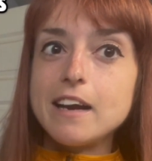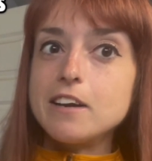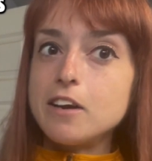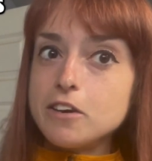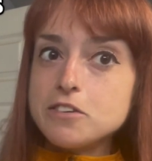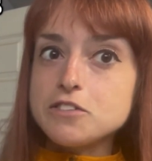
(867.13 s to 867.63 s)
and
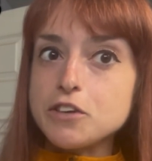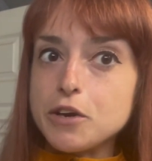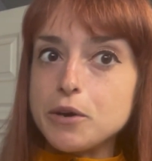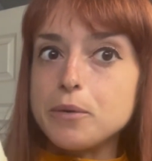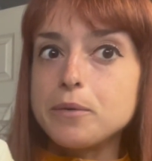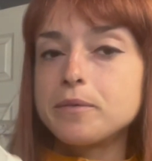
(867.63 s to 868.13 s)

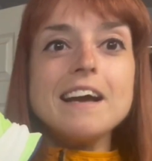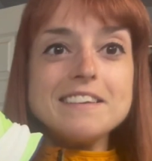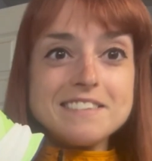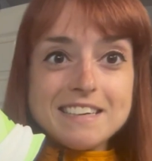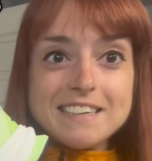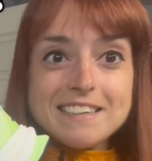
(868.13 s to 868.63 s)
also
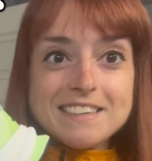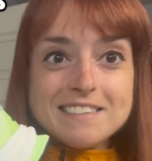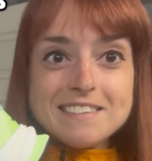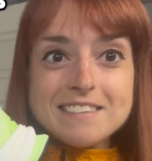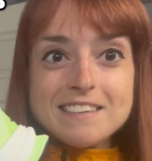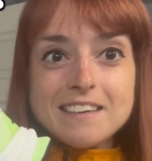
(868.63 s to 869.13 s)
Adidas
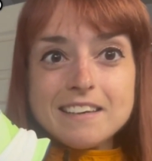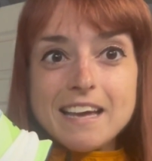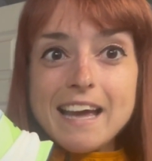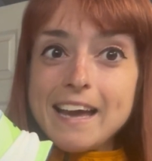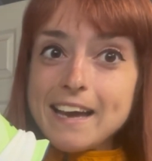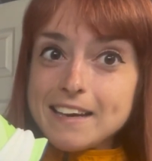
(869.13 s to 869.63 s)

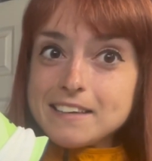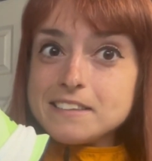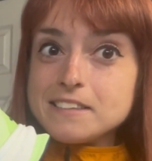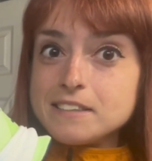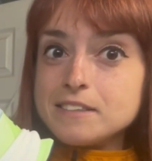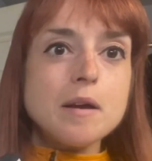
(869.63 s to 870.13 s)
and
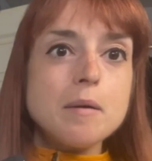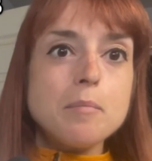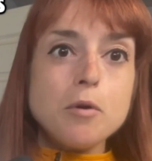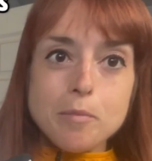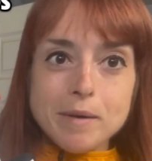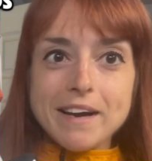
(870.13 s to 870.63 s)

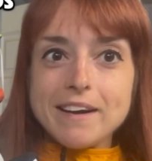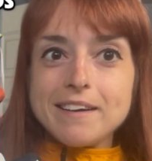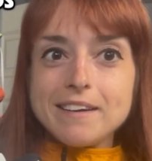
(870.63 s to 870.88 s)
Puma.